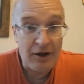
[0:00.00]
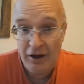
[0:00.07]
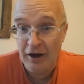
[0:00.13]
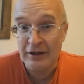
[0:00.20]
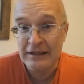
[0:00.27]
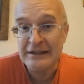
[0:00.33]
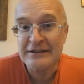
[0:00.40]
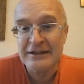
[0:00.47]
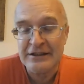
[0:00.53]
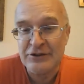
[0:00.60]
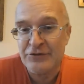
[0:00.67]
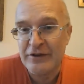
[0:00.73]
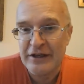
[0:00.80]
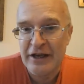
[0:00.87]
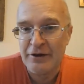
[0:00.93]
I'll add to this
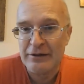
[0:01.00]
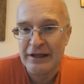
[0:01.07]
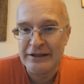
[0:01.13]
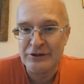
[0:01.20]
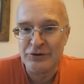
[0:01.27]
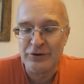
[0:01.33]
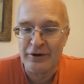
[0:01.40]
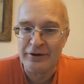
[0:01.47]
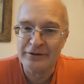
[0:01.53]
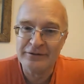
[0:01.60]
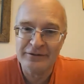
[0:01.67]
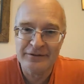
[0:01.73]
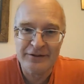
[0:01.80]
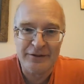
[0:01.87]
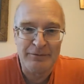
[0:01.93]
video later on.
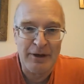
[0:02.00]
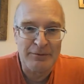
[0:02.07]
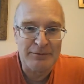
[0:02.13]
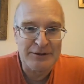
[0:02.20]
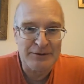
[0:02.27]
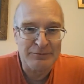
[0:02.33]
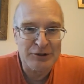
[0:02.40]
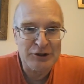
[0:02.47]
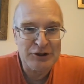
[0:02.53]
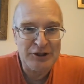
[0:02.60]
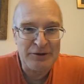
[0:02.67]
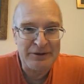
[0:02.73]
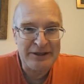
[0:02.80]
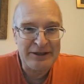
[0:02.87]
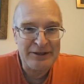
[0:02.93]
At the moment I'm just
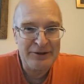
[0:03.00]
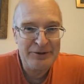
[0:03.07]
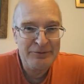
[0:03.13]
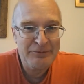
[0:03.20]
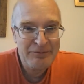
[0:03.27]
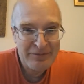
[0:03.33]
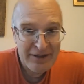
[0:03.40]
showing it you.